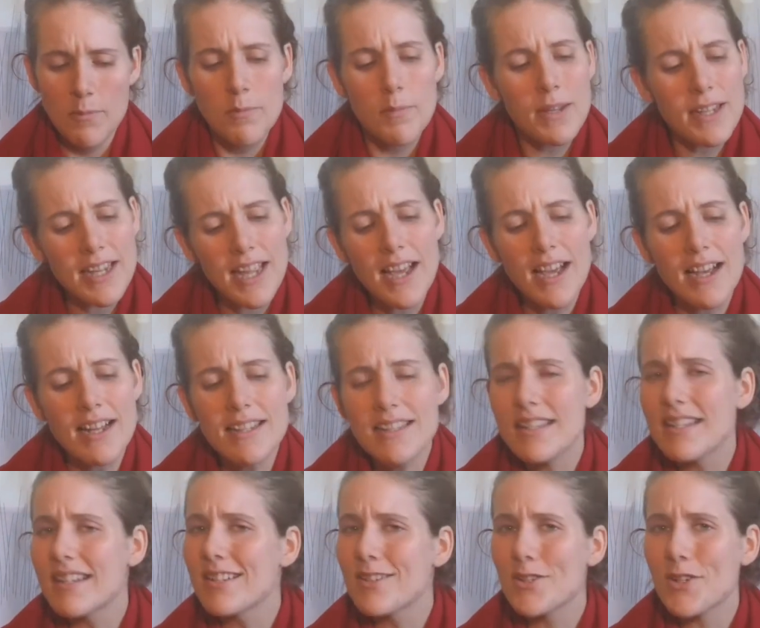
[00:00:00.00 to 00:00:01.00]
But yeah,
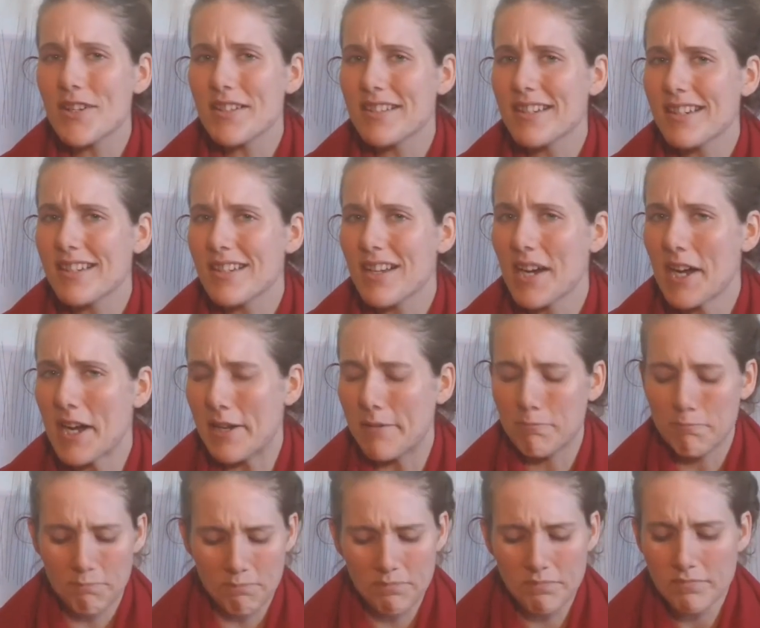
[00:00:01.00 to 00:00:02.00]
it's an interesting
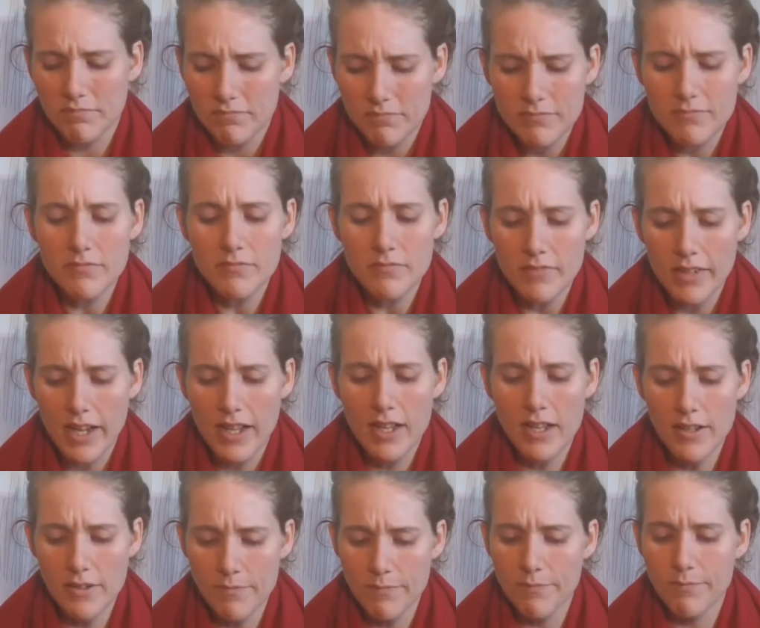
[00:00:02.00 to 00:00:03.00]
time.
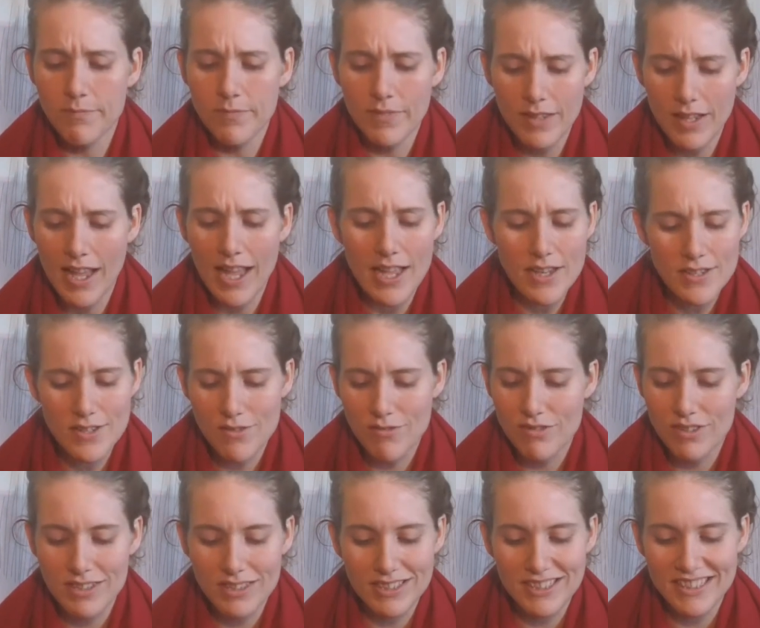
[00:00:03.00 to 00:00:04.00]
I had to
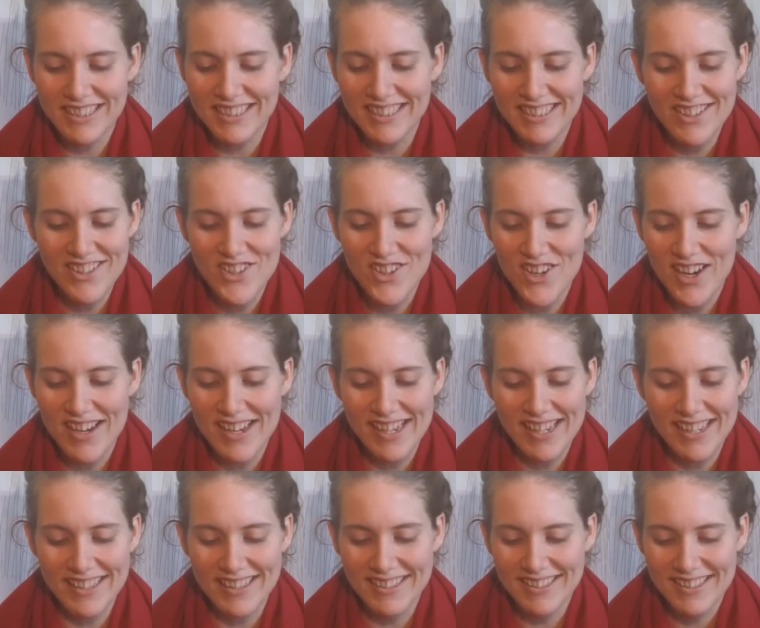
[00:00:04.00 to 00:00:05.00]
really try
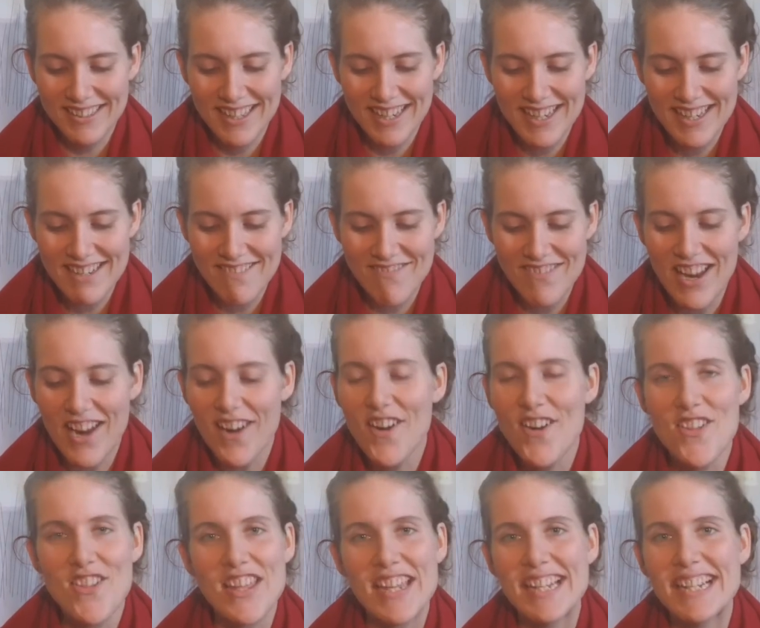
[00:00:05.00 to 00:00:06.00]
and kind of
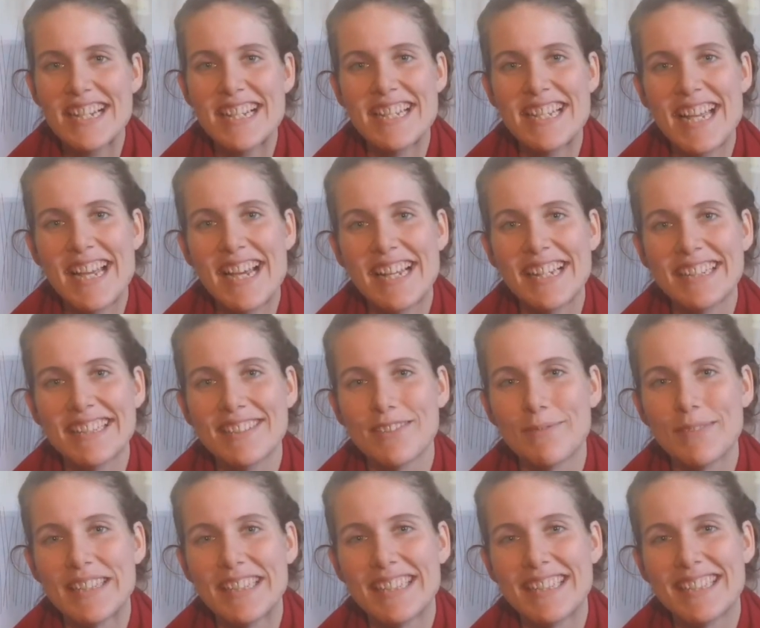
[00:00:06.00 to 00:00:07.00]
narrow things down a
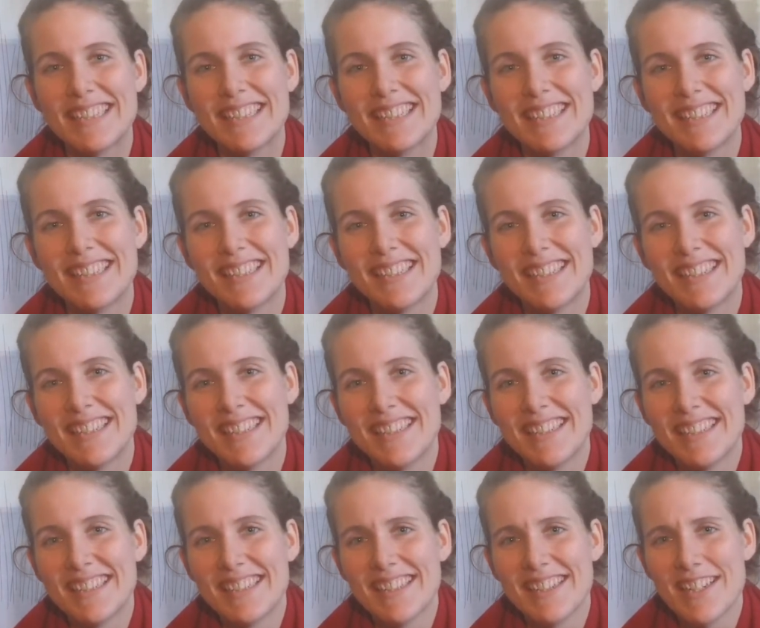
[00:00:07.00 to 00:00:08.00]
little bit
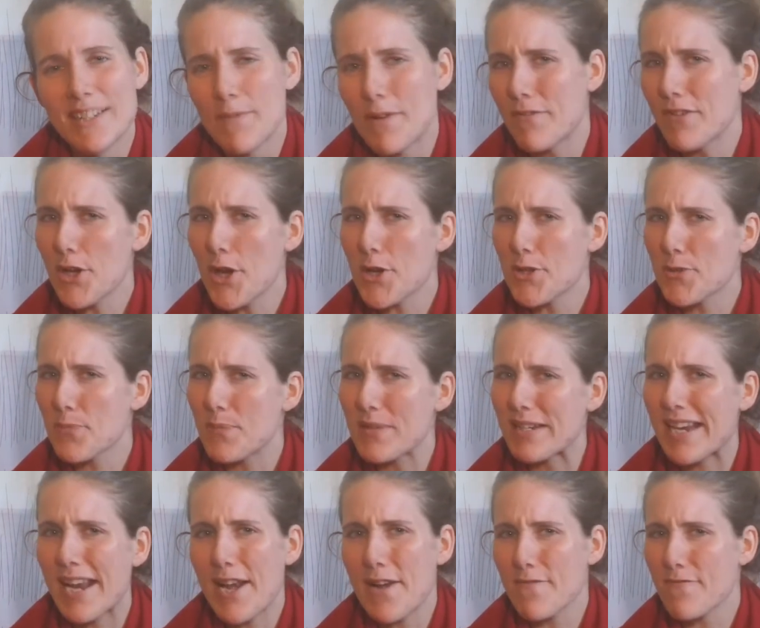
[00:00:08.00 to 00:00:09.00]
because my videos have
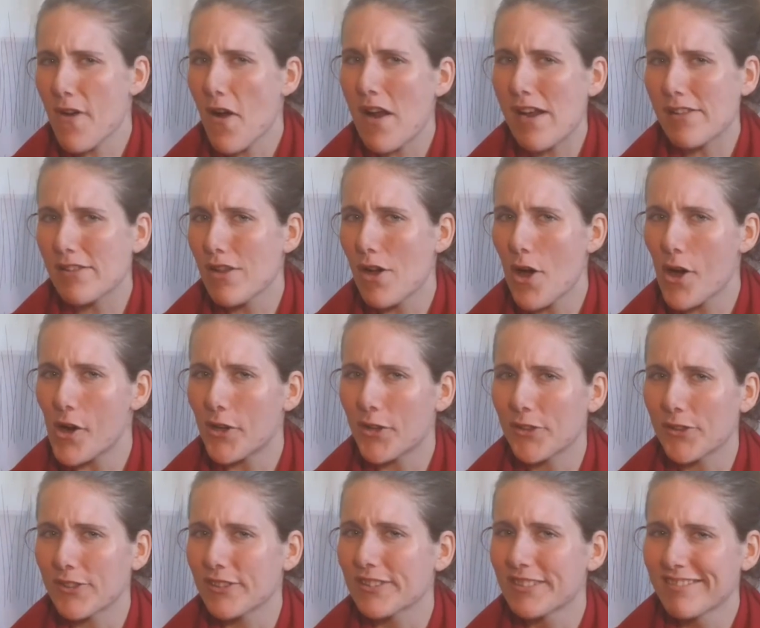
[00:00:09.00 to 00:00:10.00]
been getting very
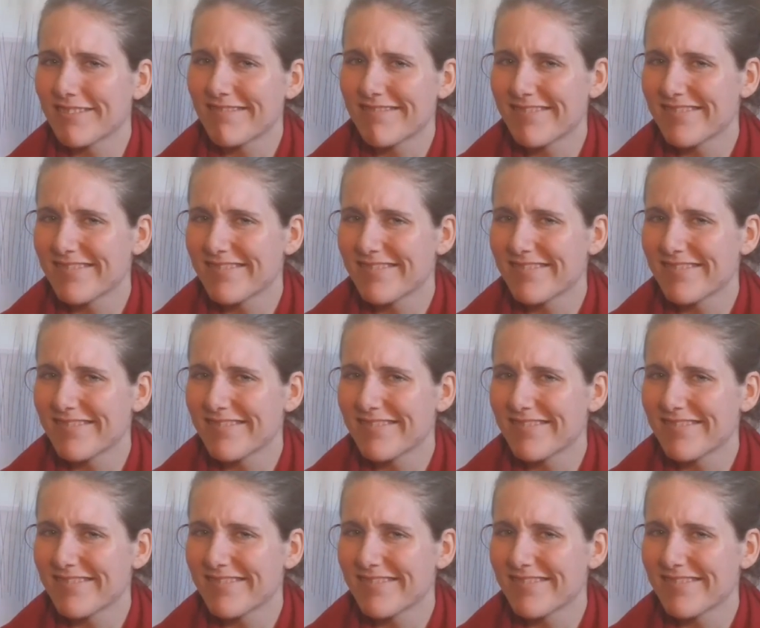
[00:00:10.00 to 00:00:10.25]
long.